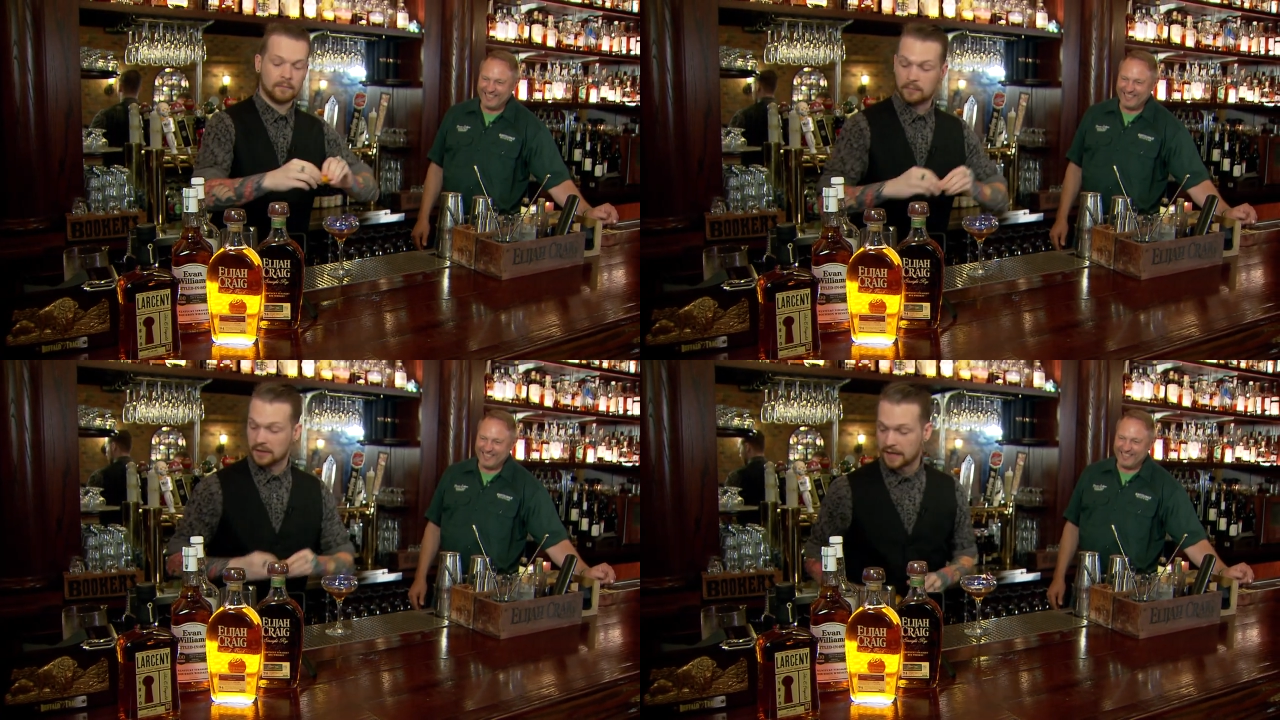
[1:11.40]

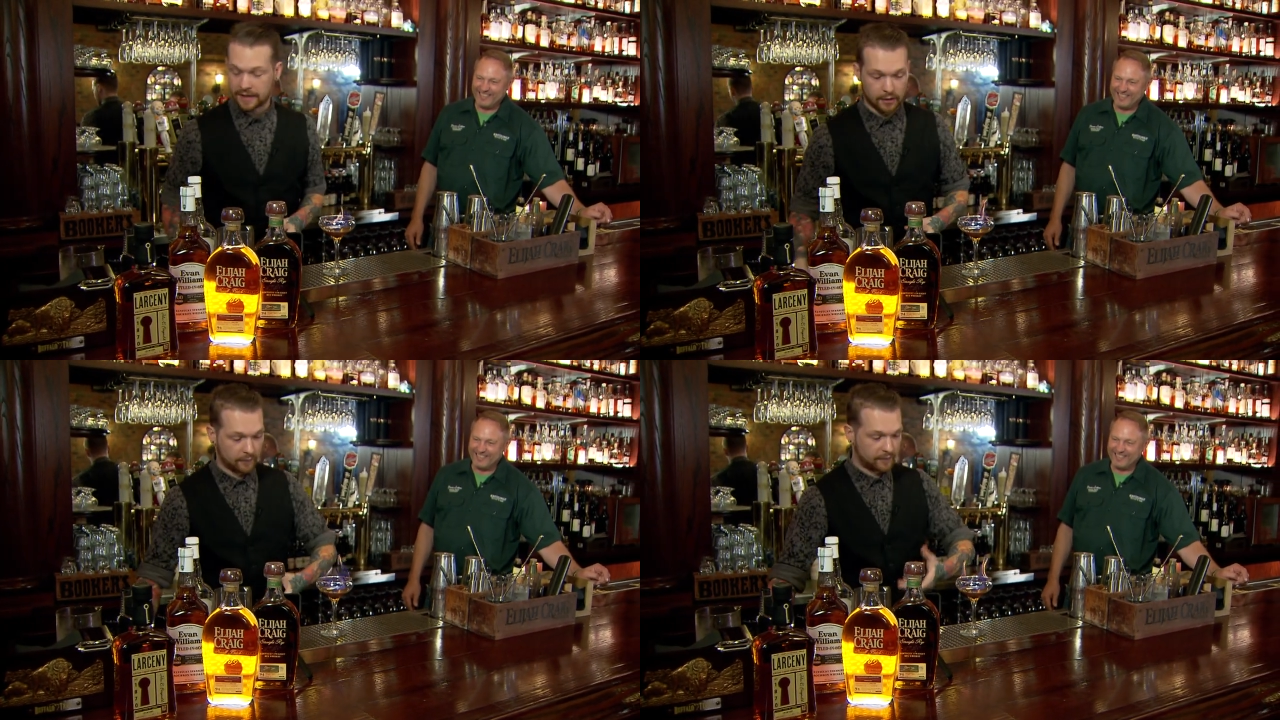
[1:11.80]
Speaker 1: But
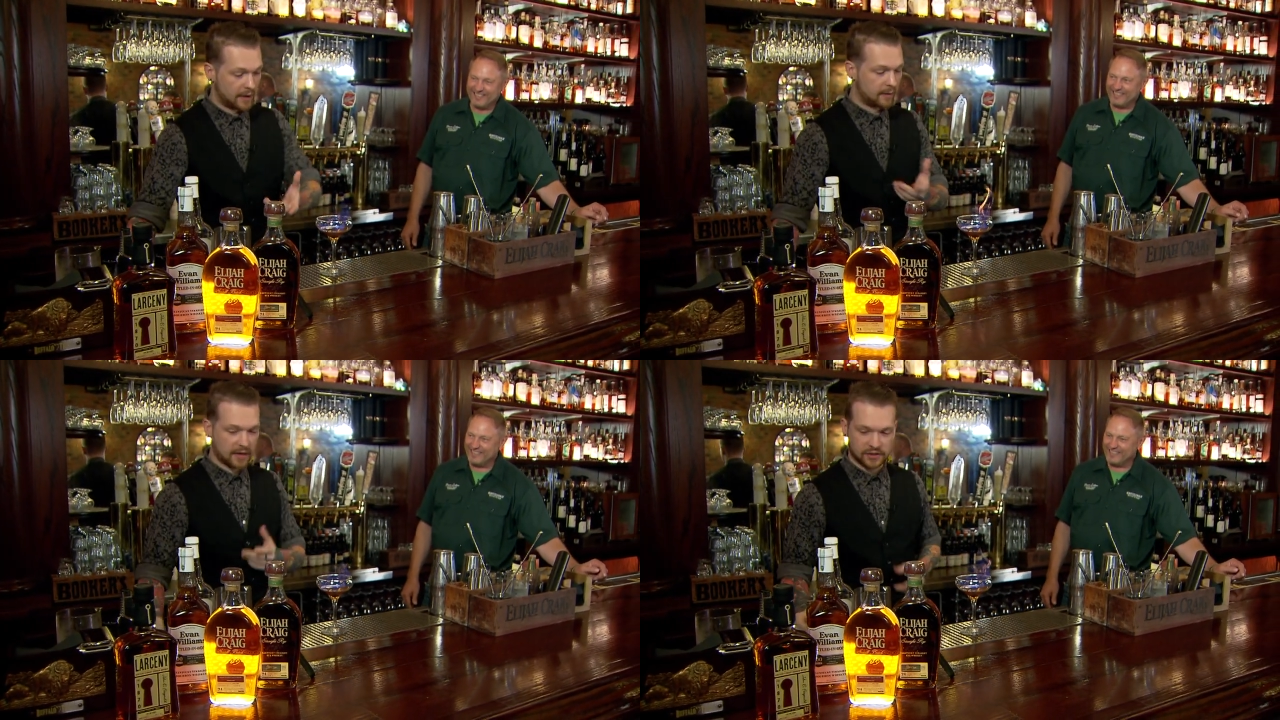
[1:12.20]
lighting it on
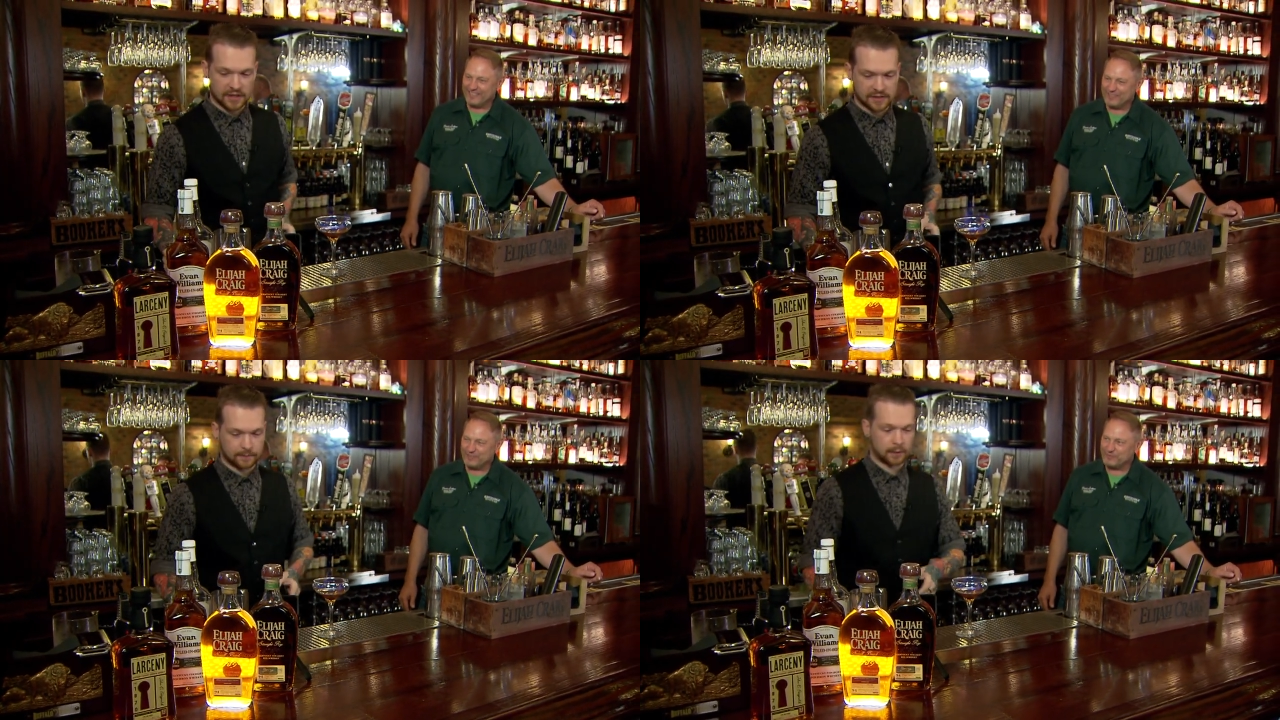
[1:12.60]
fire
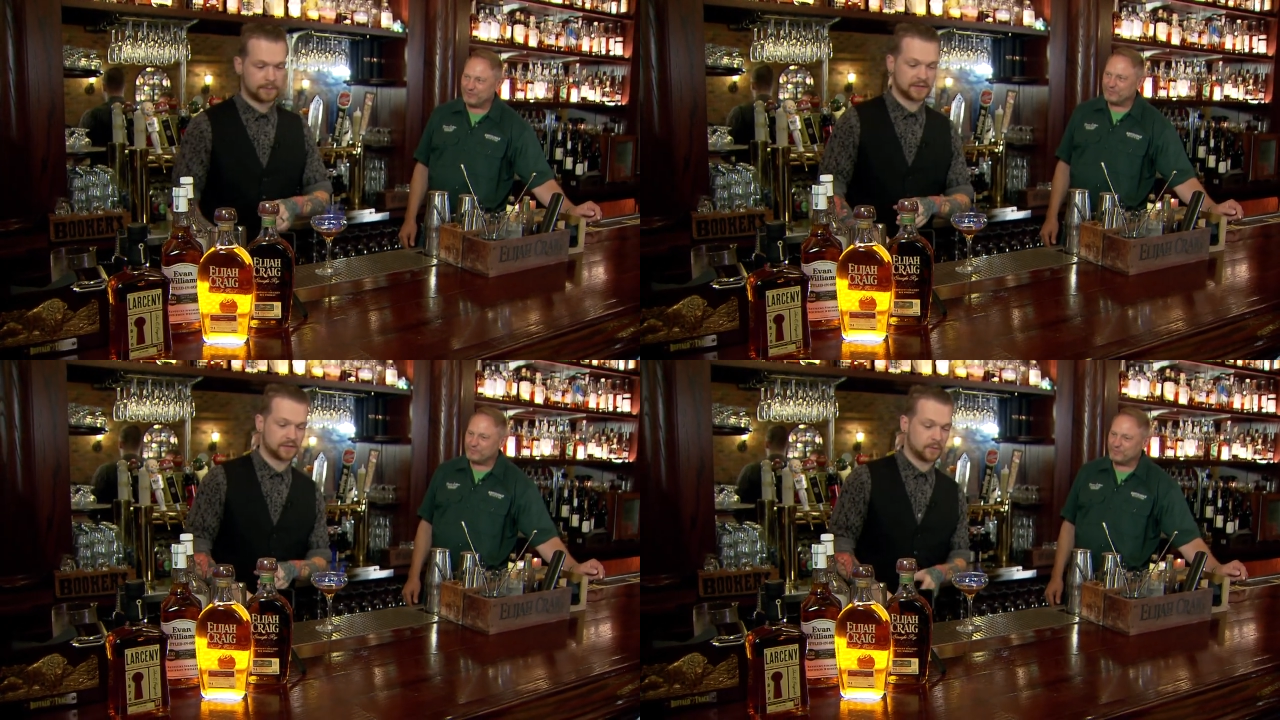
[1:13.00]
actually has a
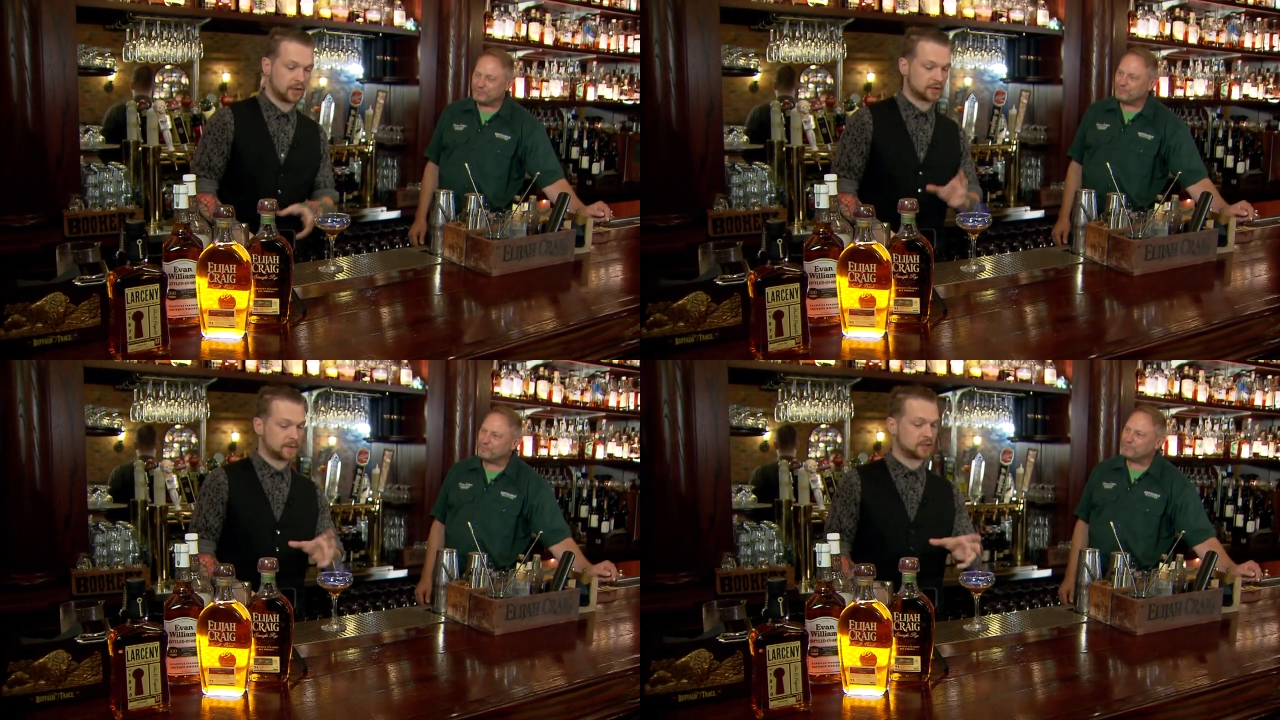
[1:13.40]
purpose as
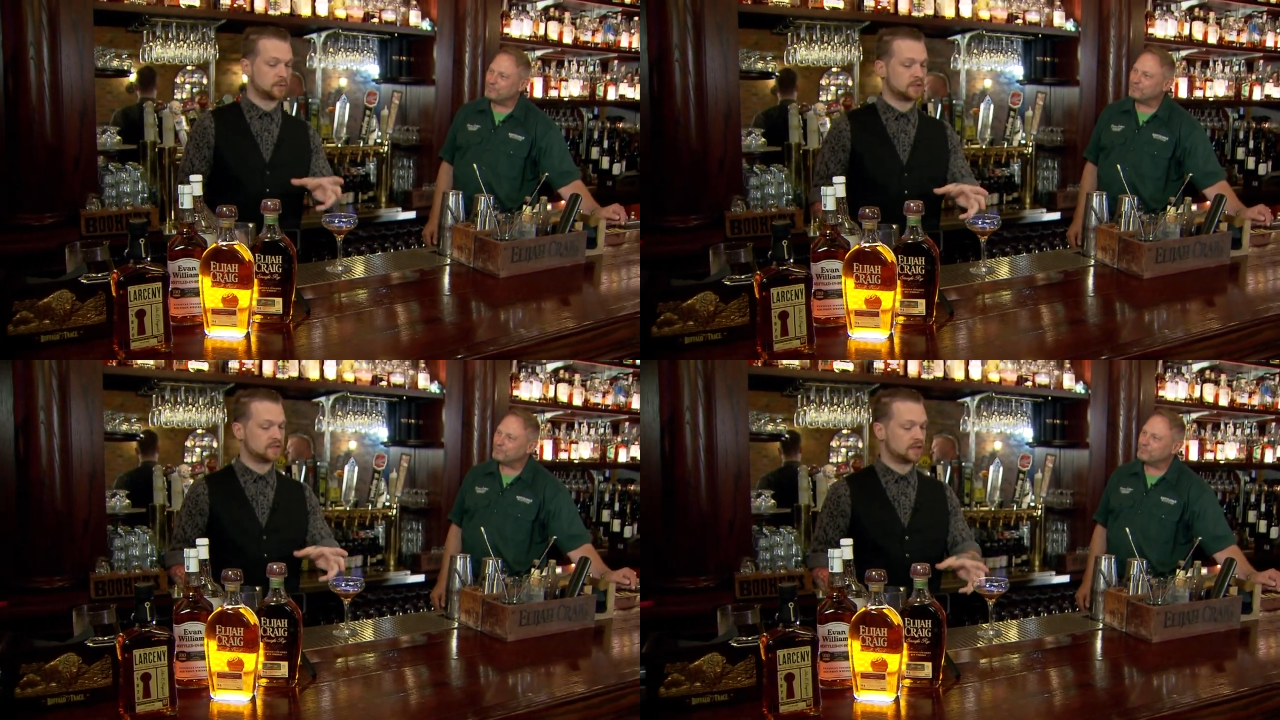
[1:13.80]
well, especially
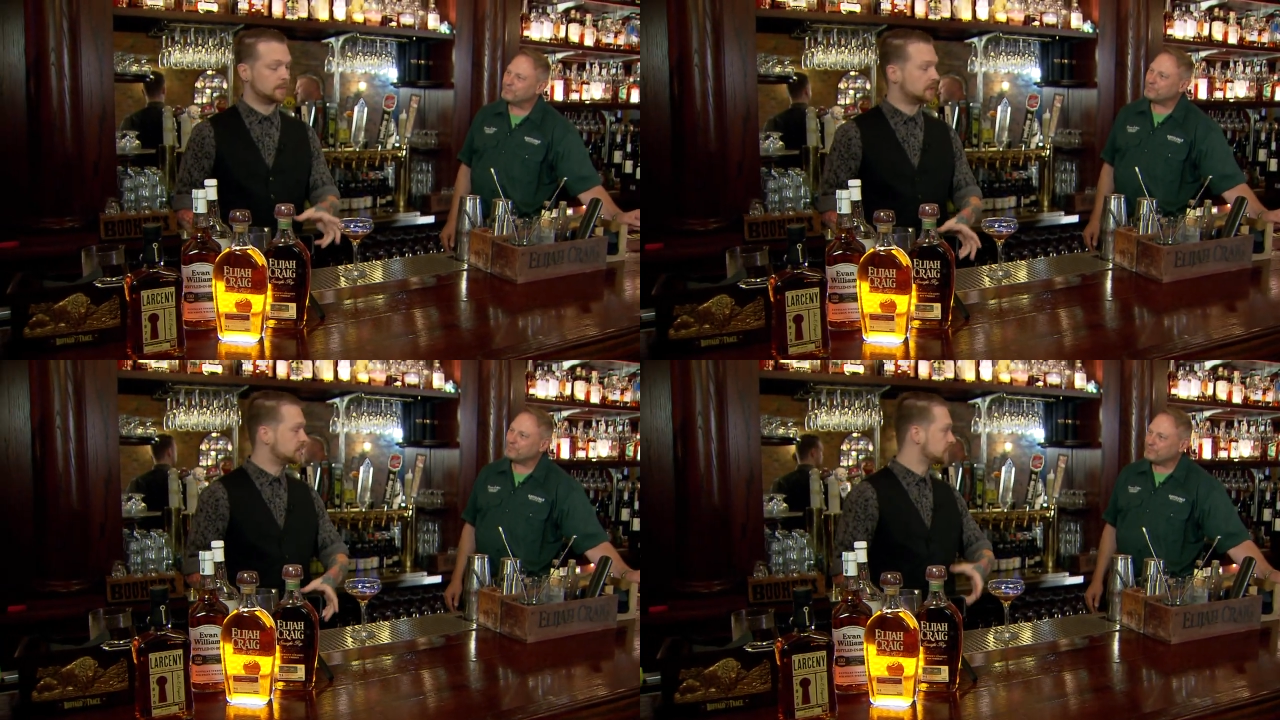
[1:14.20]
with the
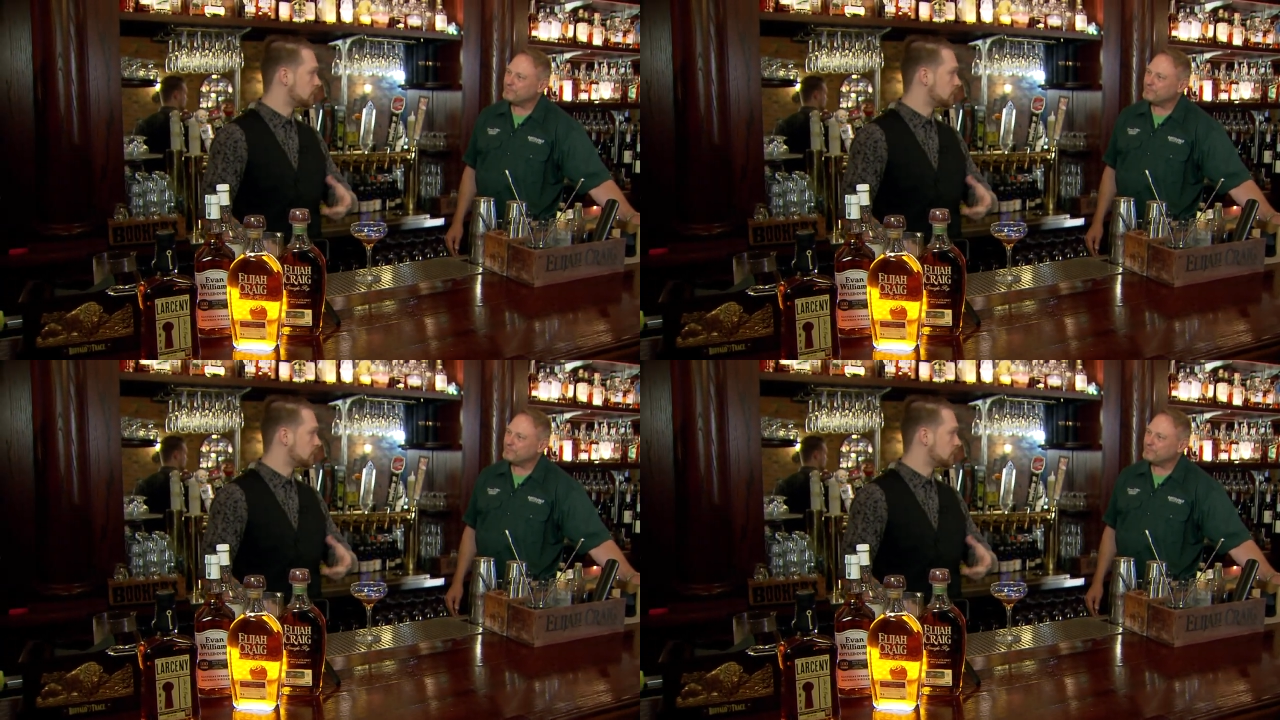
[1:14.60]
cinnamon, because it